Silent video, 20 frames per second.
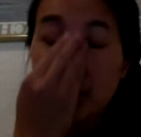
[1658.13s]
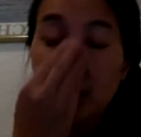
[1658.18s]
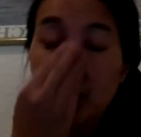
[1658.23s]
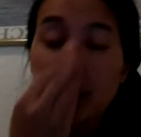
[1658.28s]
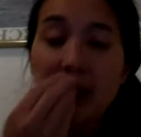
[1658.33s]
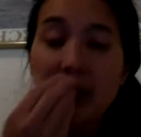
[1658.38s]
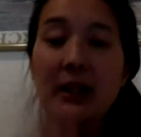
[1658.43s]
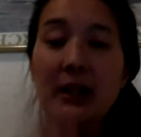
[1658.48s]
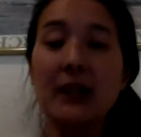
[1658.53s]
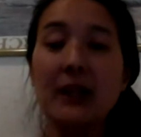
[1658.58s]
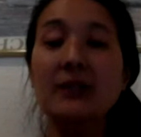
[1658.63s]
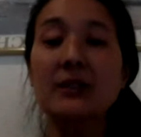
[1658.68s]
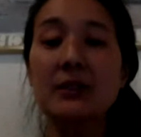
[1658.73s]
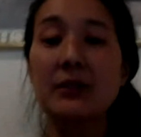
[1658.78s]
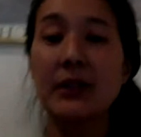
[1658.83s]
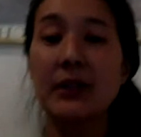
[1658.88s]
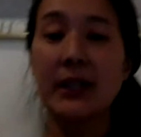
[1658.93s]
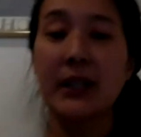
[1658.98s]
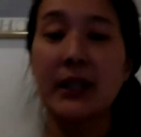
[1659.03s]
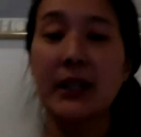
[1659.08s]
because
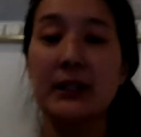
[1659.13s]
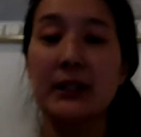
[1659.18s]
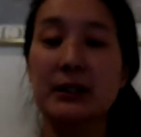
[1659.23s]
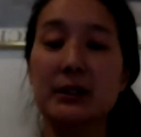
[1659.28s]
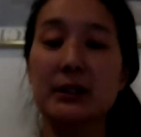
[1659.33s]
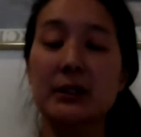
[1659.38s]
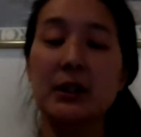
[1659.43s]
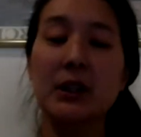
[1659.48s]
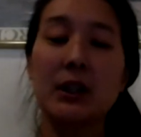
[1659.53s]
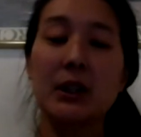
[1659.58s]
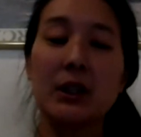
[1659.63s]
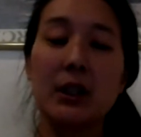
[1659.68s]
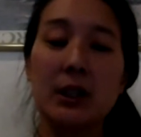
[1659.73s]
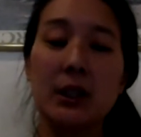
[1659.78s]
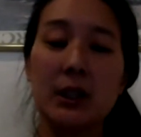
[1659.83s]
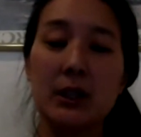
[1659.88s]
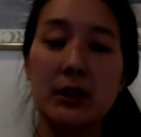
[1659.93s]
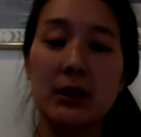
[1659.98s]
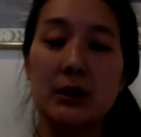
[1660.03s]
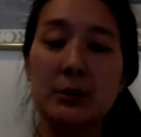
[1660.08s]
of that,
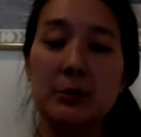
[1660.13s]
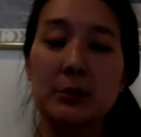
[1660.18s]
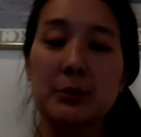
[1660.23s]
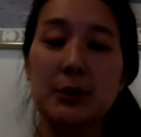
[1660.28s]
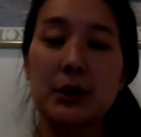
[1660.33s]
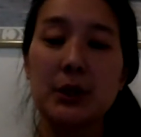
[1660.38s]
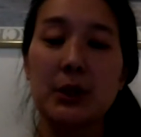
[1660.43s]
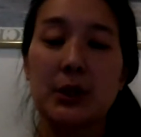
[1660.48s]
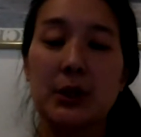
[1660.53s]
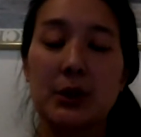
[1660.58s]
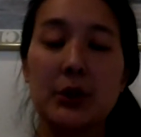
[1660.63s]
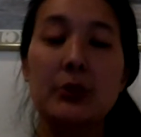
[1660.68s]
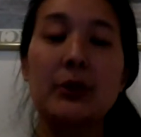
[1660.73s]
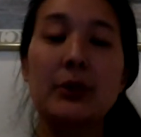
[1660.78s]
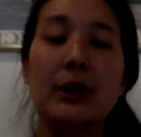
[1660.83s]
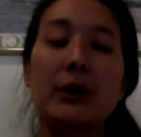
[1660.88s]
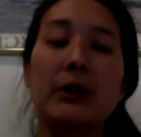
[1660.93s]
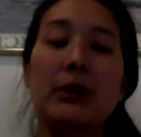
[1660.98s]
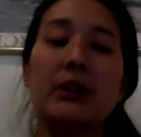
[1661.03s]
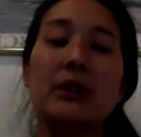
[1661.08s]
you
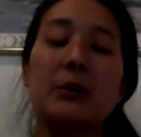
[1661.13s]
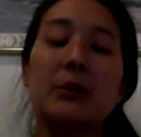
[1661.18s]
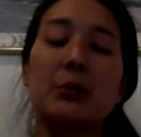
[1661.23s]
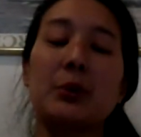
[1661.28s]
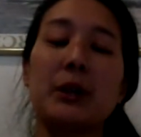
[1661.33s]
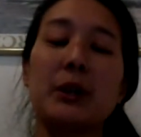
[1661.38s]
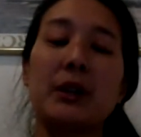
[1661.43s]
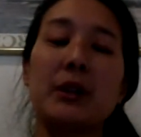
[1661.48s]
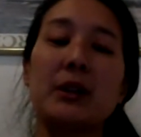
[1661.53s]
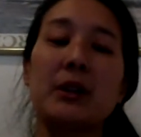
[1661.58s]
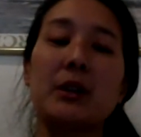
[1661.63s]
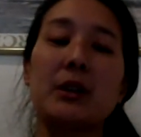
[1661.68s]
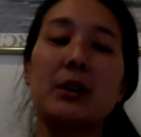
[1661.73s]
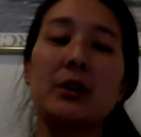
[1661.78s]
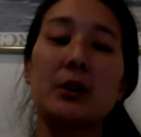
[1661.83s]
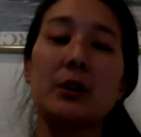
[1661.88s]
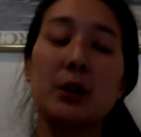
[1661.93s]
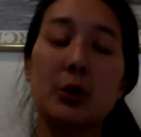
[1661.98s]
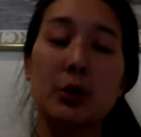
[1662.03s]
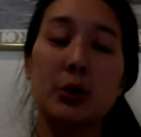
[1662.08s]
now end up with
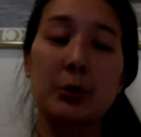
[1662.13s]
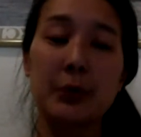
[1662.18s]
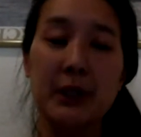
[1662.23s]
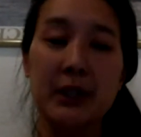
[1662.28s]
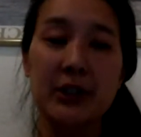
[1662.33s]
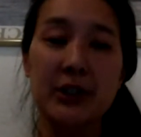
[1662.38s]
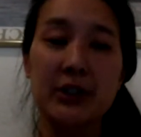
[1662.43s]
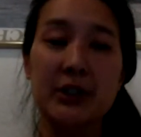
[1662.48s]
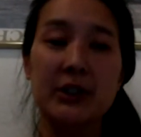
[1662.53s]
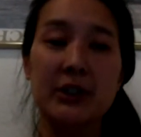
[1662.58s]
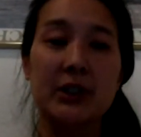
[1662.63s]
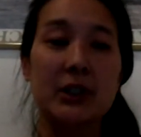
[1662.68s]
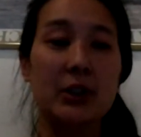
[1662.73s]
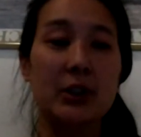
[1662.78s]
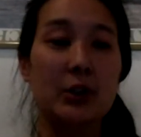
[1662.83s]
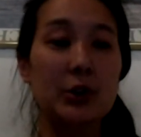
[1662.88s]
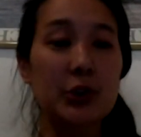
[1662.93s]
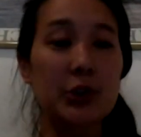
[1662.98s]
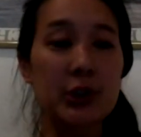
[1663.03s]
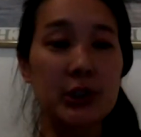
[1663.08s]
lower pHs in
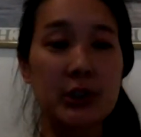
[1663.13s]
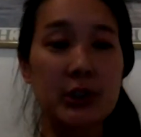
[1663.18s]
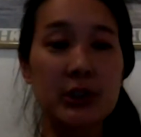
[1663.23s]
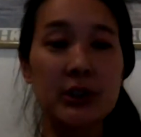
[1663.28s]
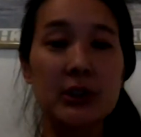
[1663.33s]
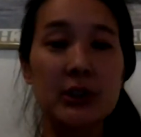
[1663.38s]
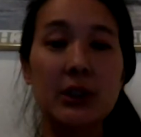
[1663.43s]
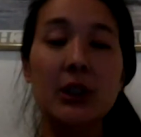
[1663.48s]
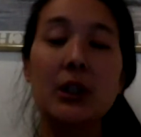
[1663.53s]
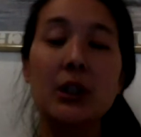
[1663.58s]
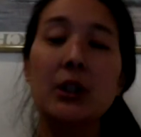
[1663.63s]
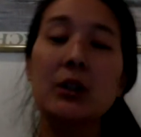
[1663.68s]
the oceans.